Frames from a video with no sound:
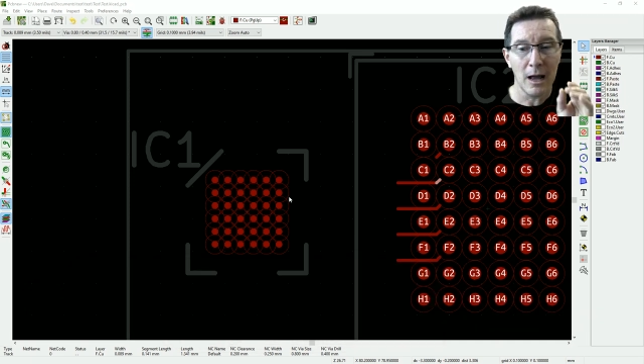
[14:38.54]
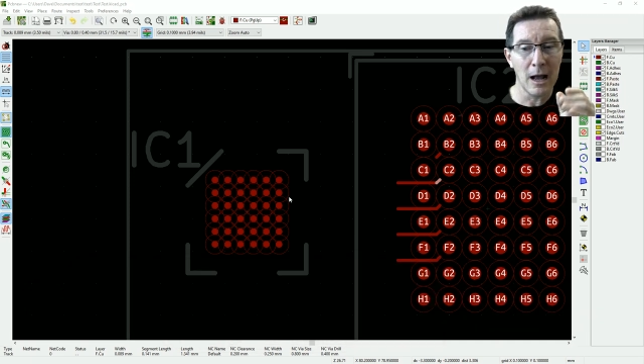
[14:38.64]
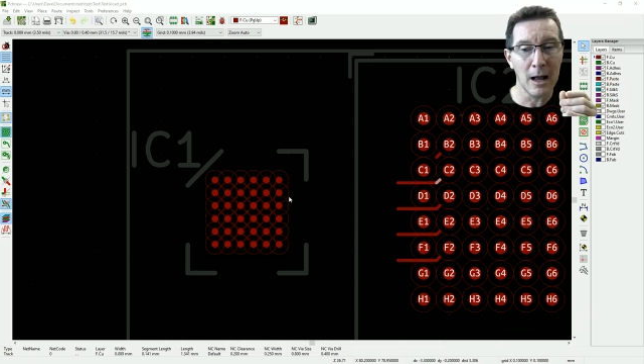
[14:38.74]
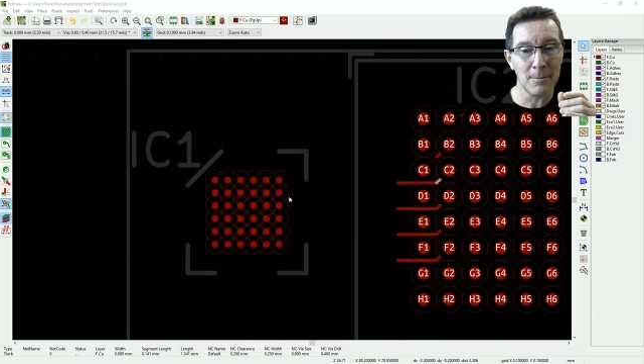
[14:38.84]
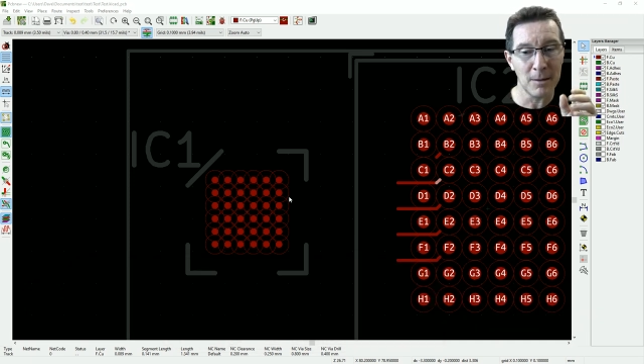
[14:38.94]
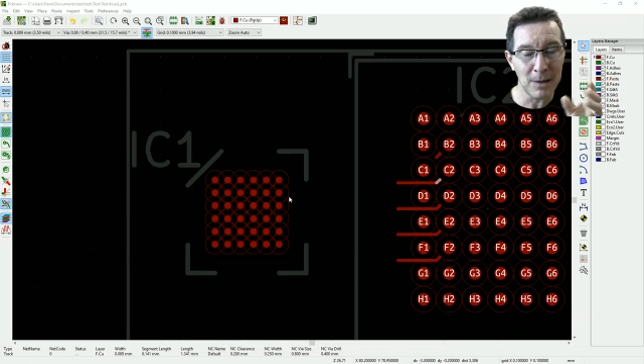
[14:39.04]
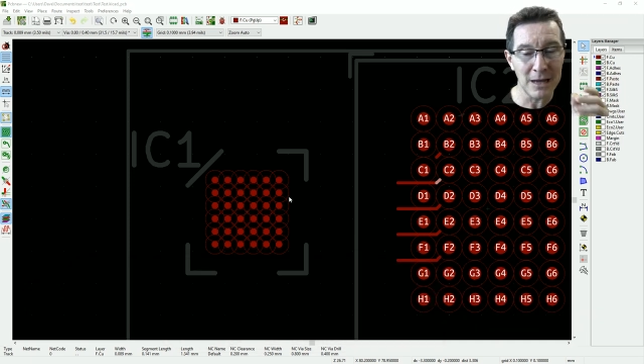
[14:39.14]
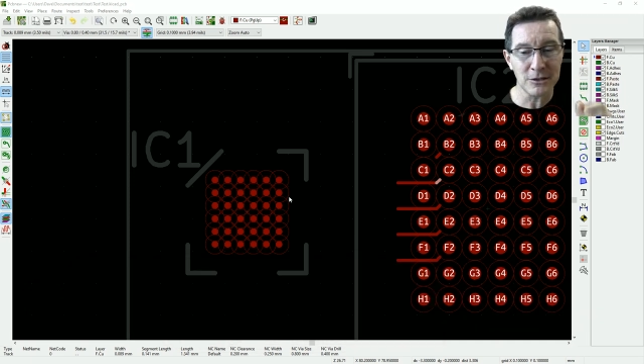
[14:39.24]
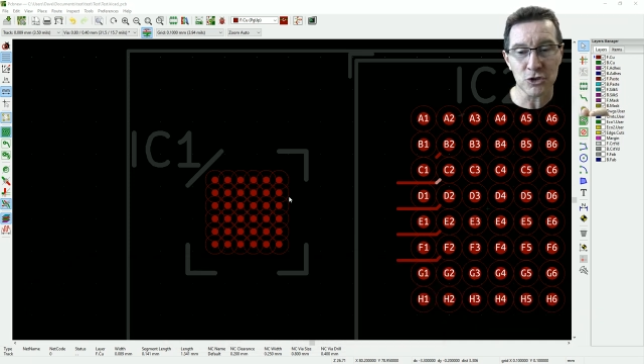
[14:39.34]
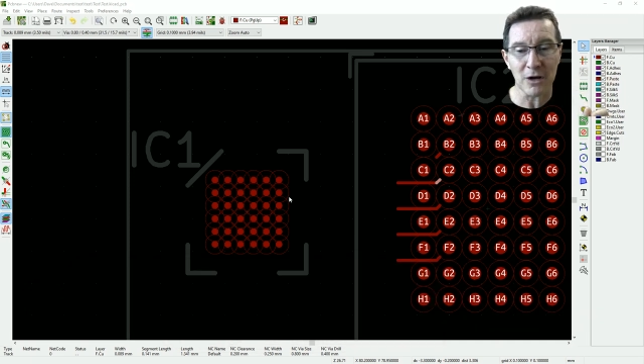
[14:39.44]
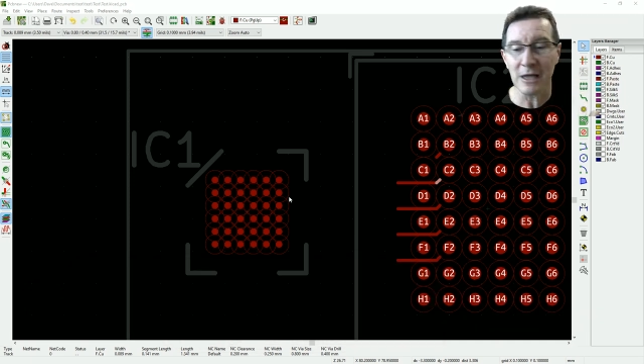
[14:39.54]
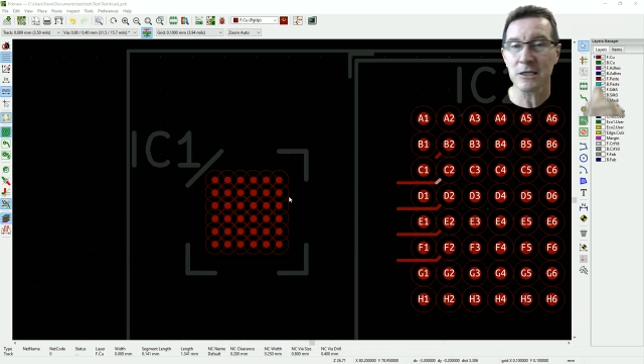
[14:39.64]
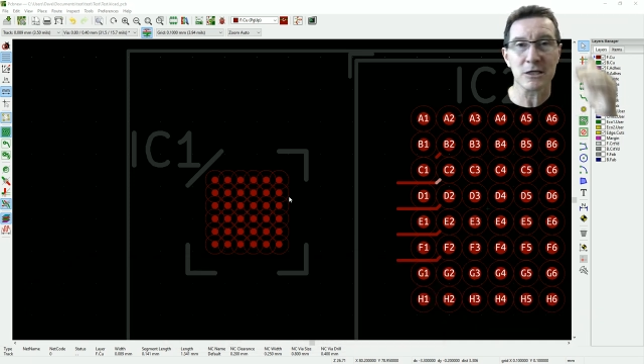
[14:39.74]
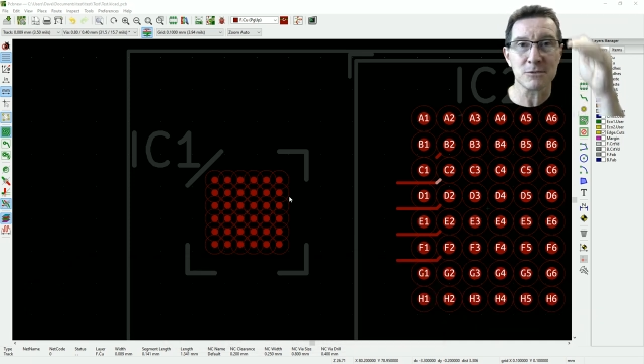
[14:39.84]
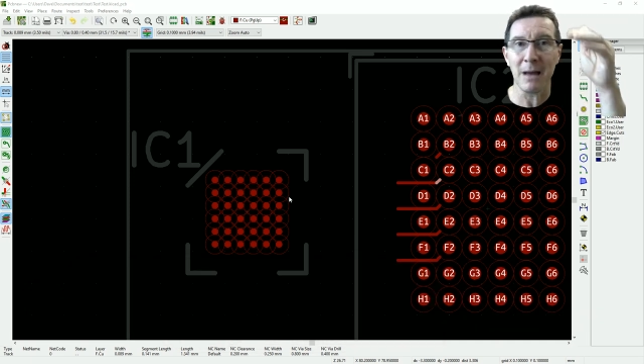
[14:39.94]
Um, pad to
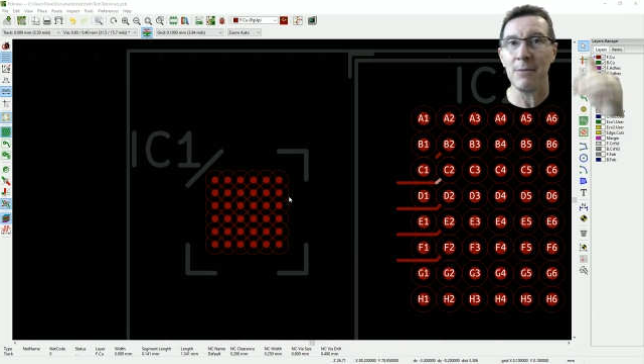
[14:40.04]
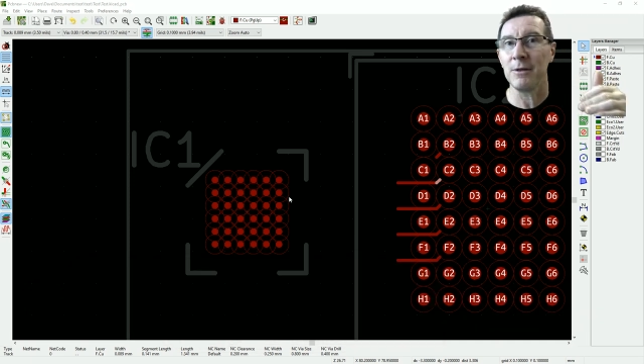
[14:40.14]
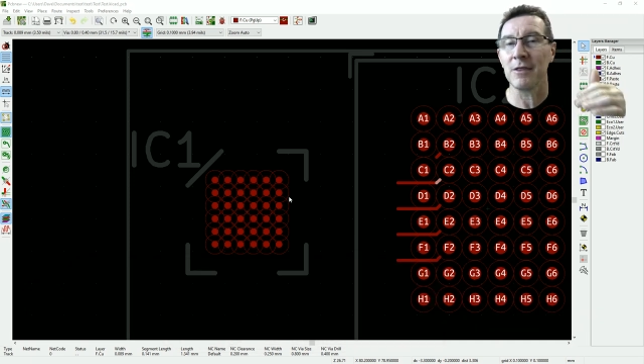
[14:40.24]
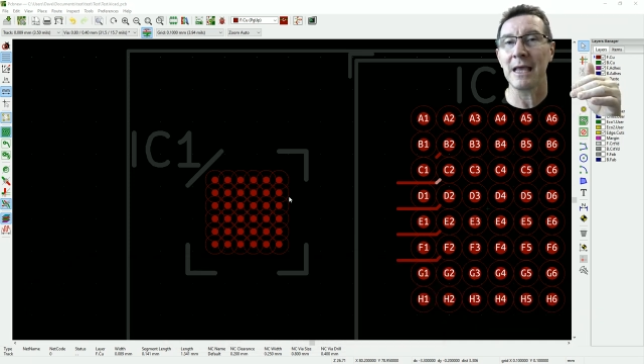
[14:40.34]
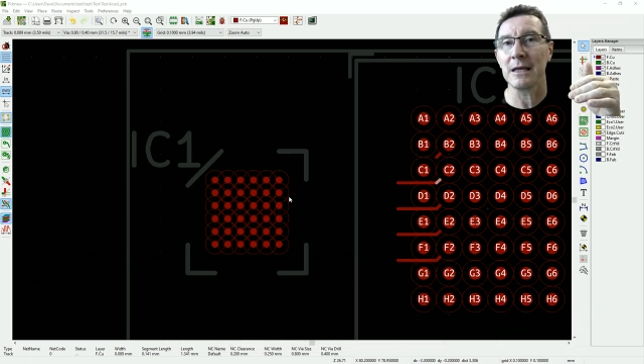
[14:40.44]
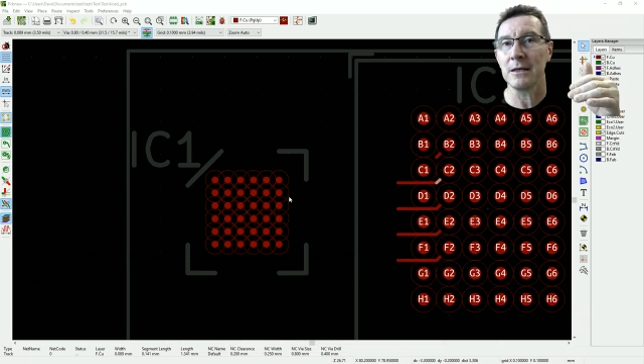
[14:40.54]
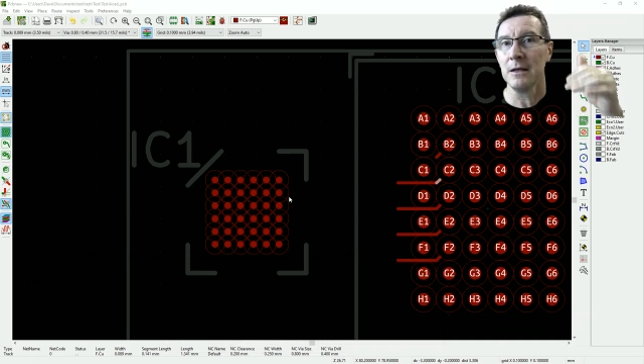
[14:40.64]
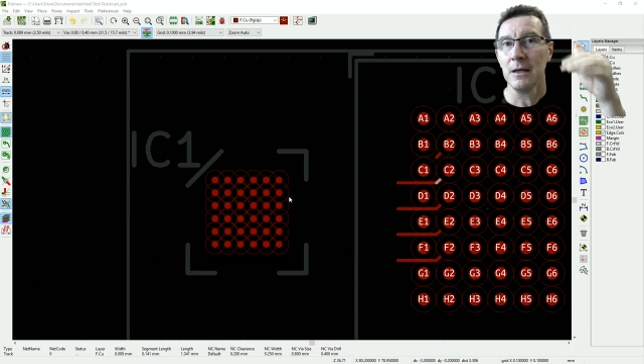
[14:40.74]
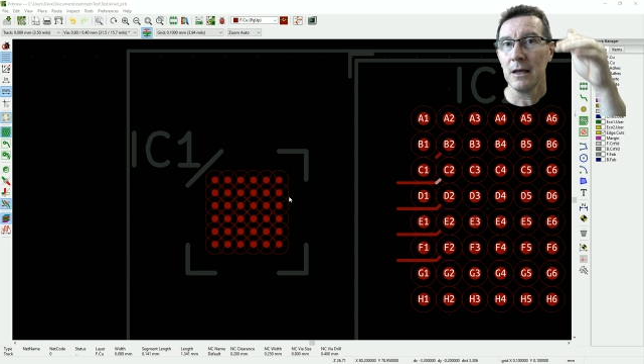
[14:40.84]
trace, because maybe they could,